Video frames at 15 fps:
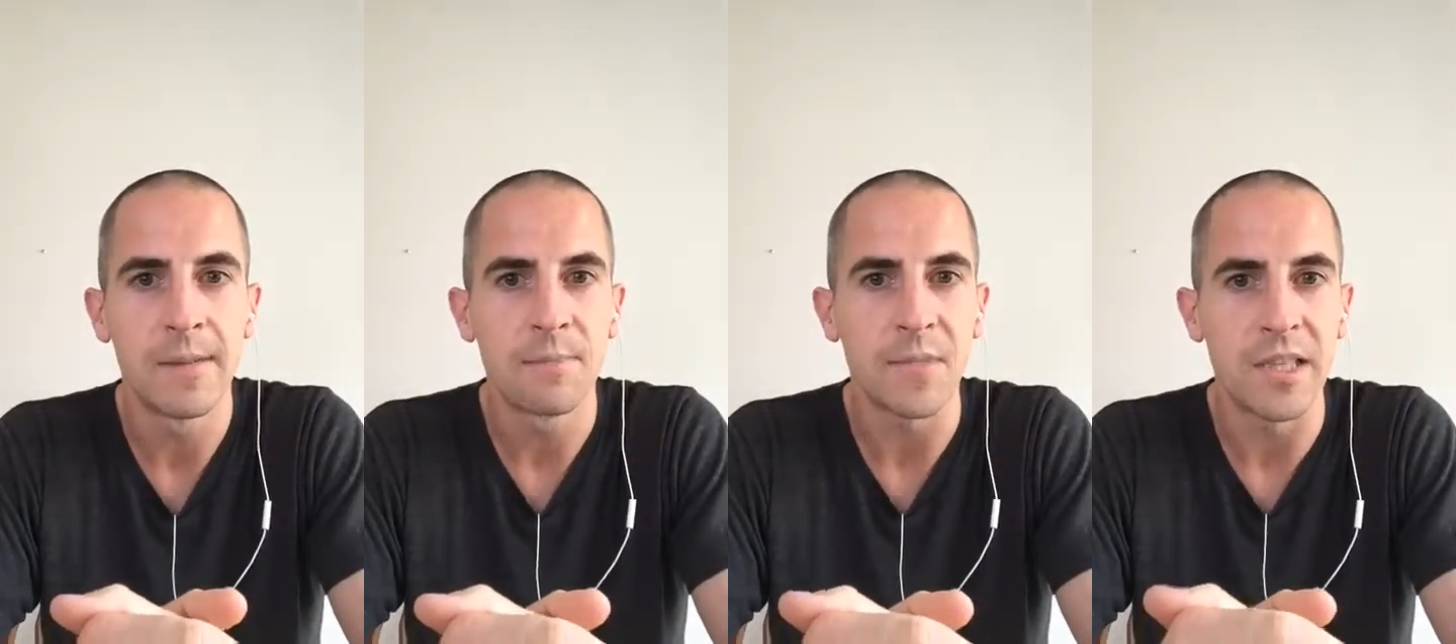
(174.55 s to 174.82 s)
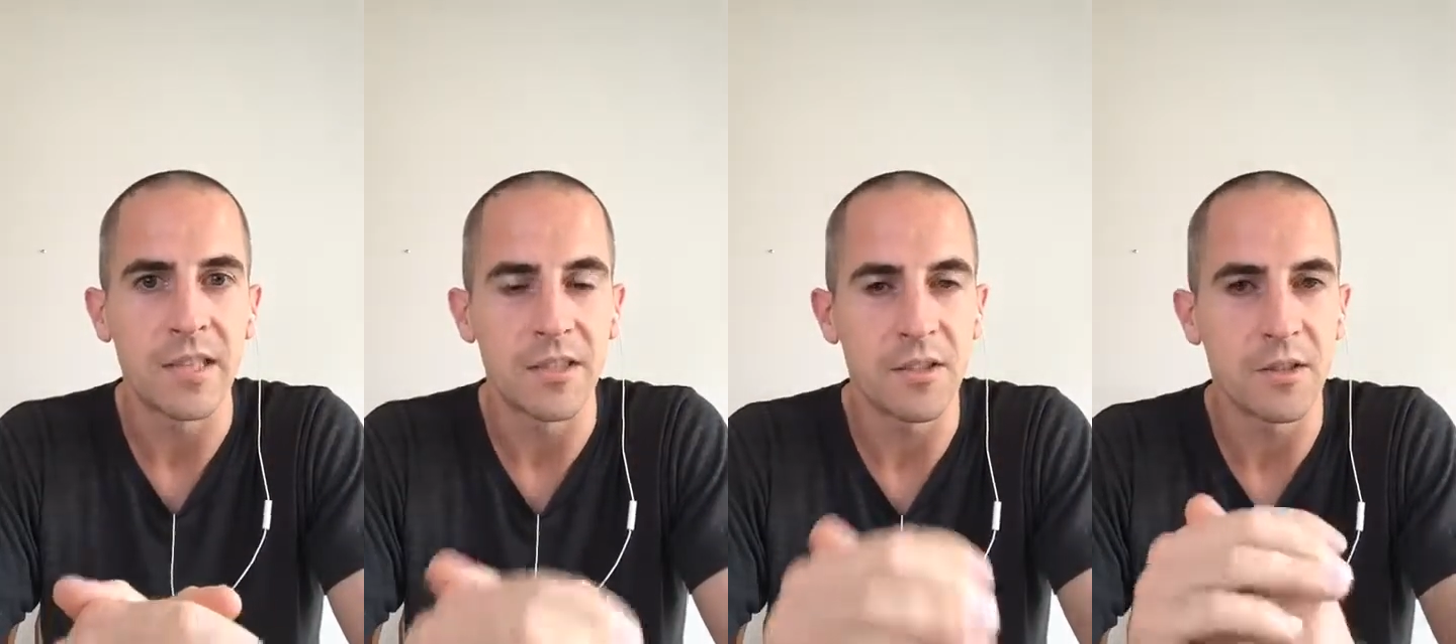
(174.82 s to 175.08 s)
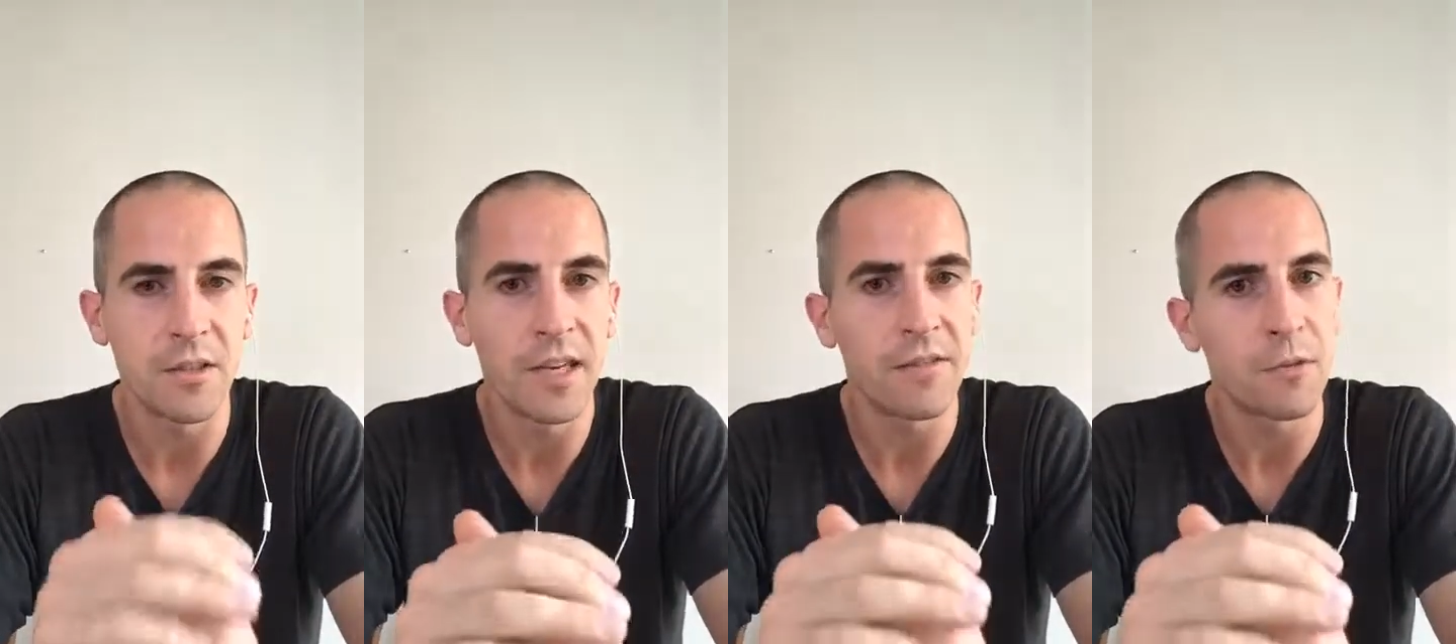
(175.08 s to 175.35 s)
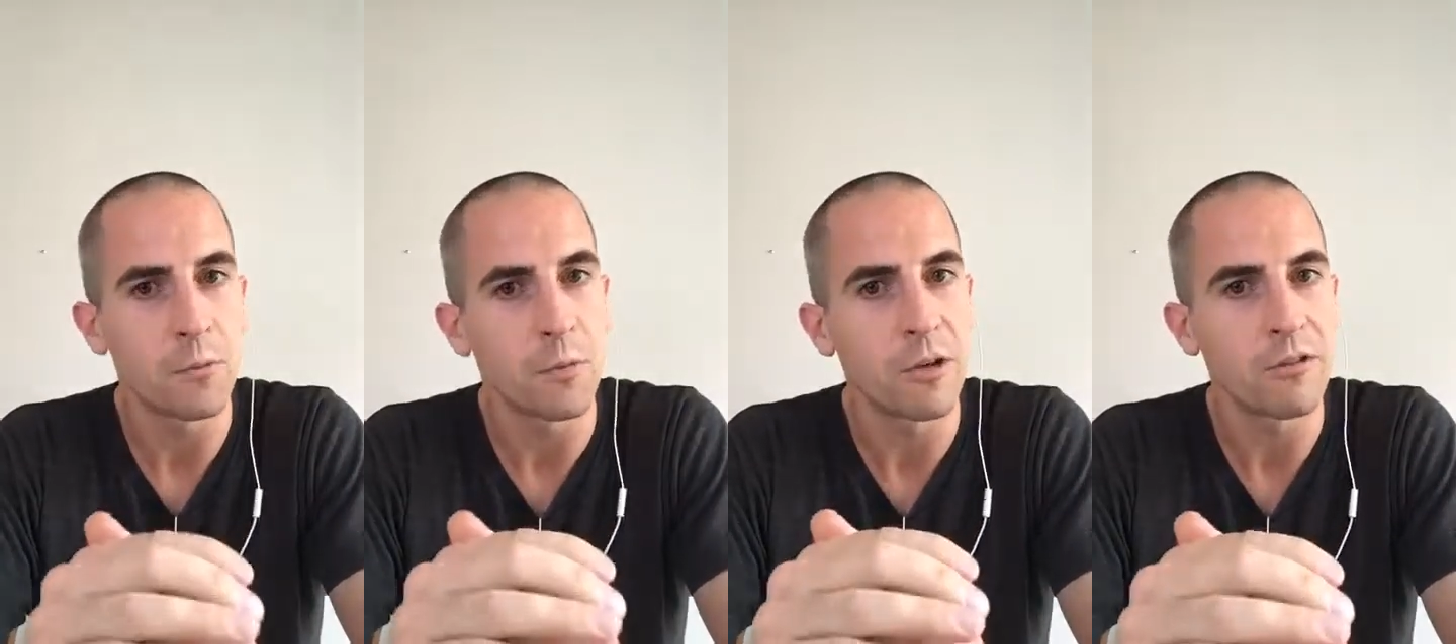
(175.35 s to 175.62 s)
and you don't have
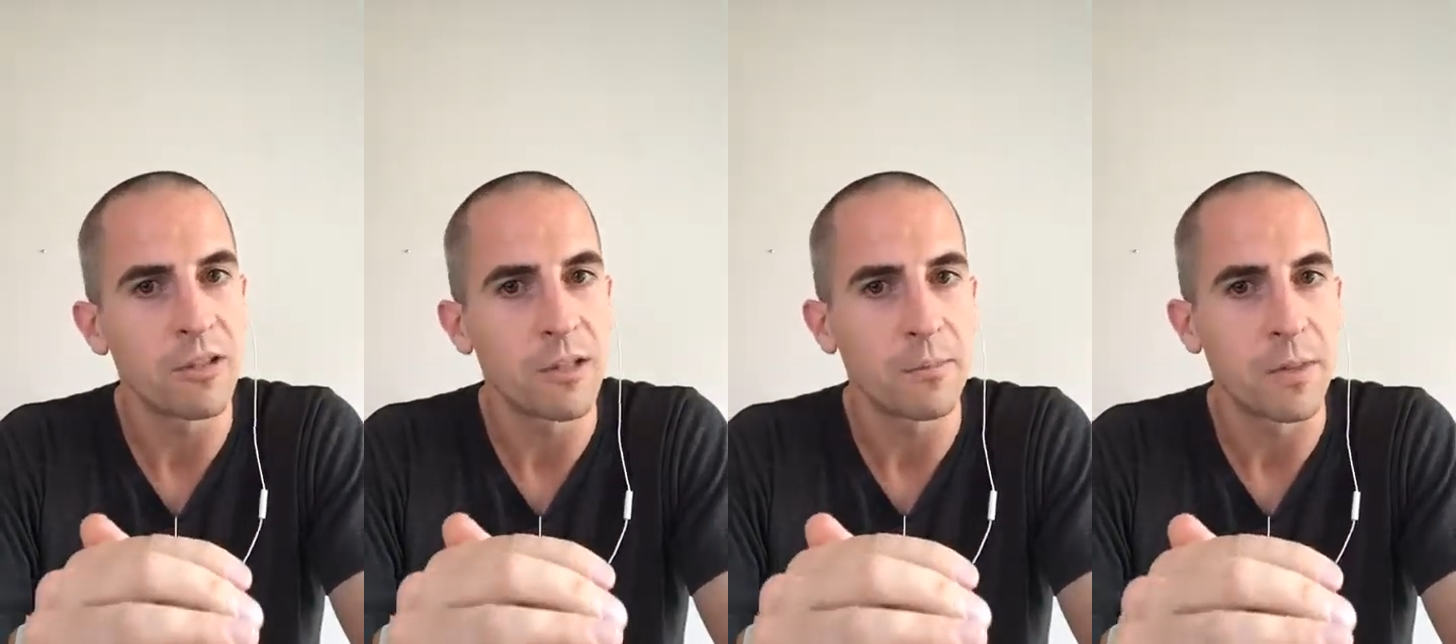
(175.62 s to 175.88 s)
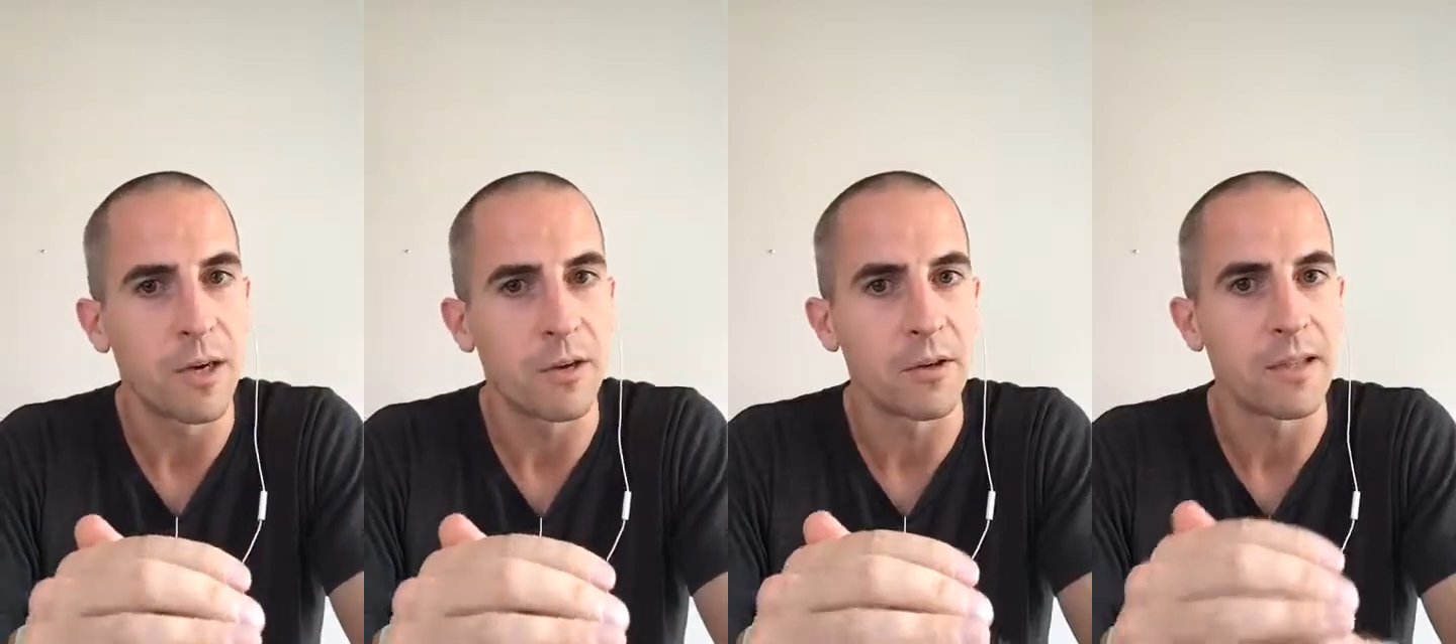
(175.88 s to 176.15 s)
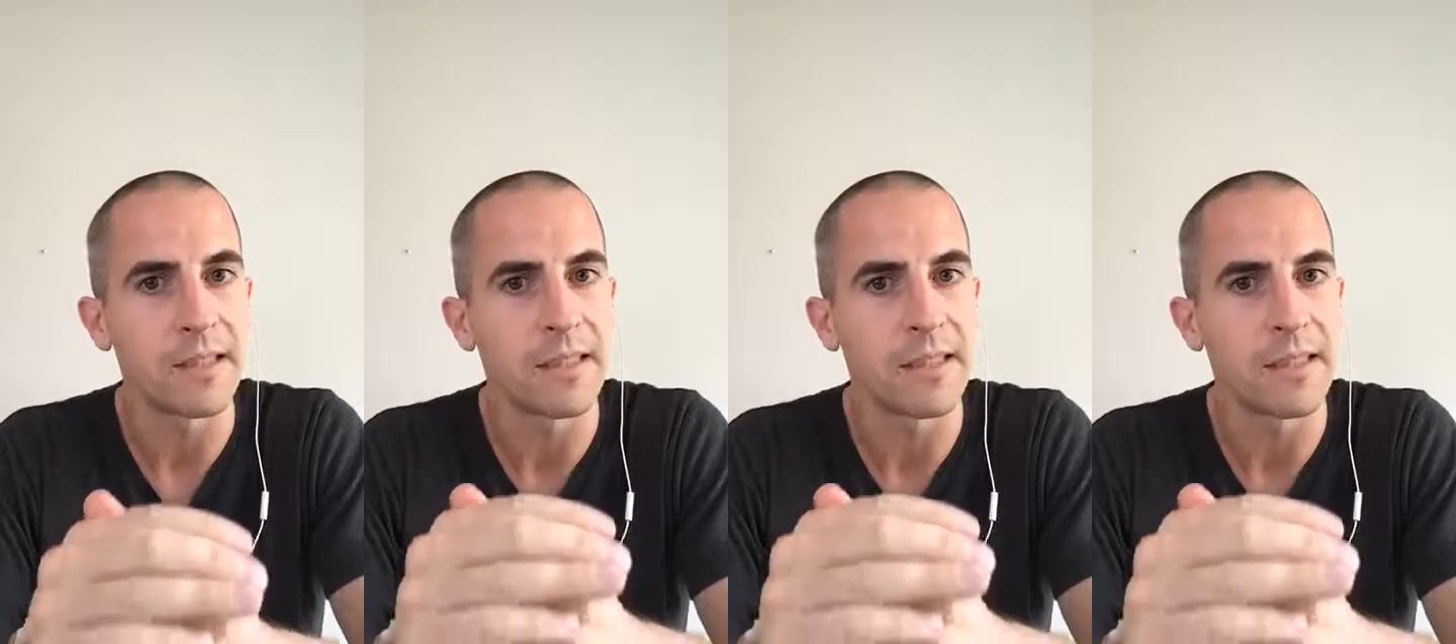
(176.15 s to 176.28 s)
to worry about